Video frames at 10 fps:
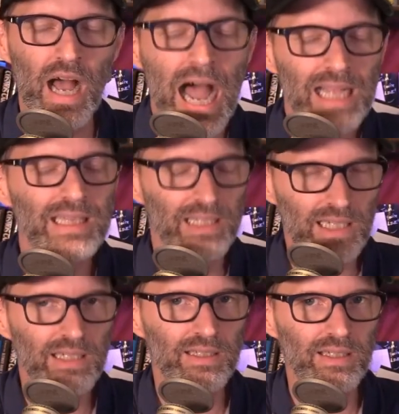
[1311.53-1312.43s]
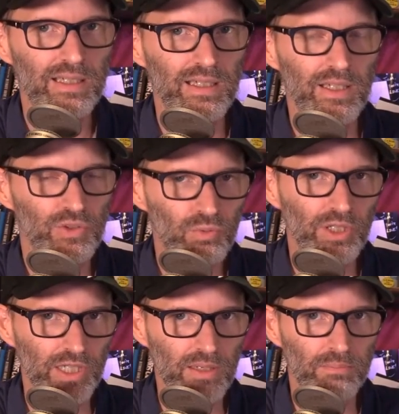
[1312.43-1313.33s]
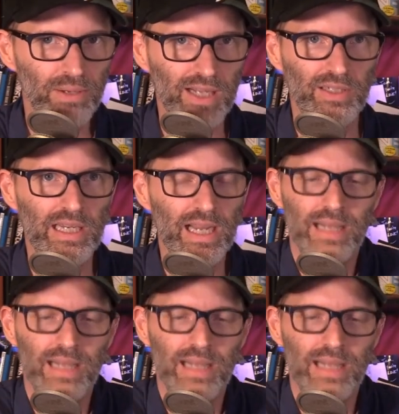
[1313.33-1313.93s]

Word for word: I think is really compelling.